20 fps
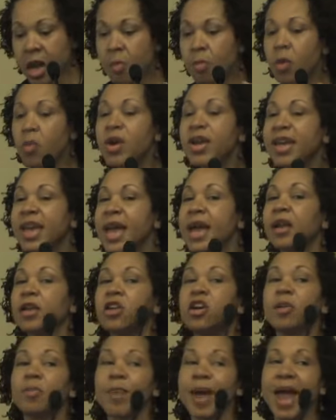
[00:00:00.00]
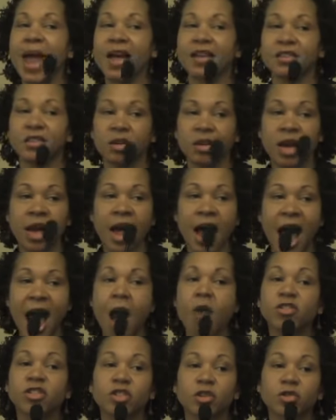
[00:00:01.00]
But we can't look past
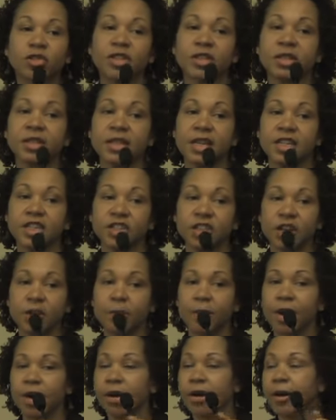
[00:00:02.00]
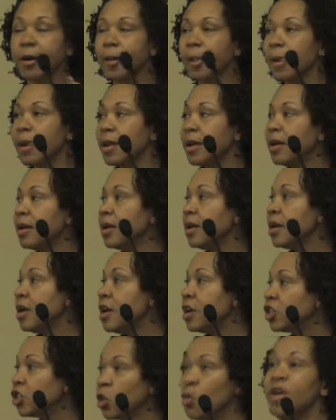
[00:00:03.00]
our socialization in America.
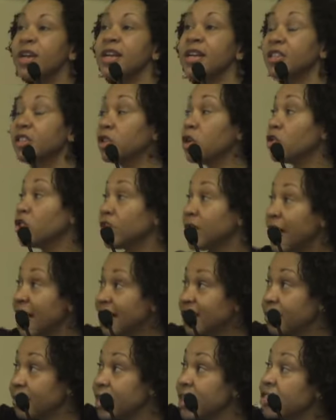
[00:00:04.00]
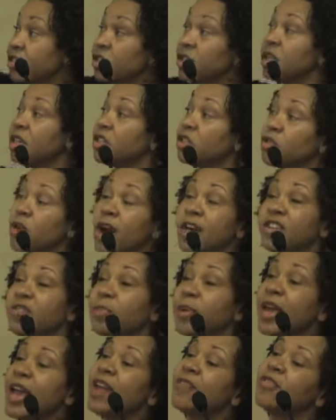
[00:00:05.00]
So we need to socialize them. These are the
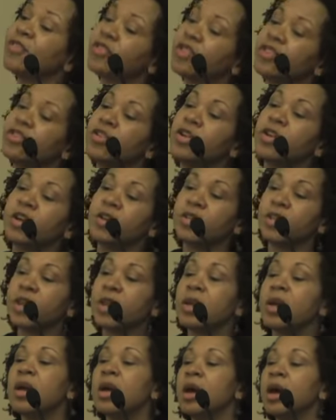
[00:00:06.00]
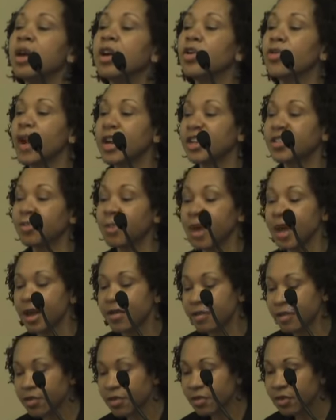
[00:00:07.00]
destructive behaviors. Let's look at the corrective
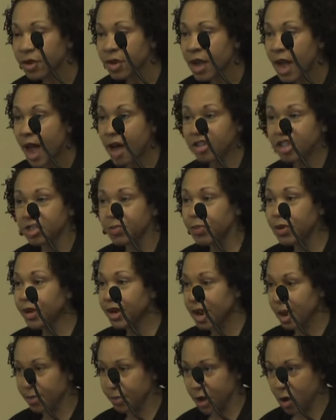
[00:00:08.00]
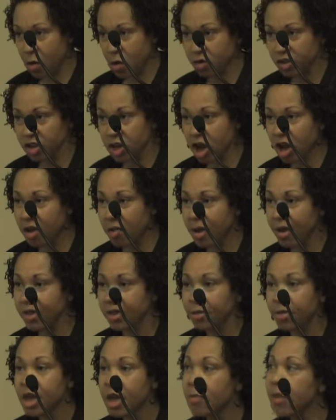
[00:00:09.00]
behaviors. I just put it up there. I won't talk about
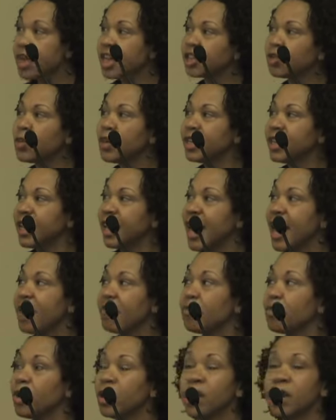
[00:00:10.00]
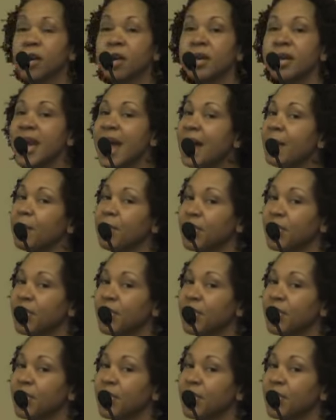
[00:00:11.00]
them. Because we did have not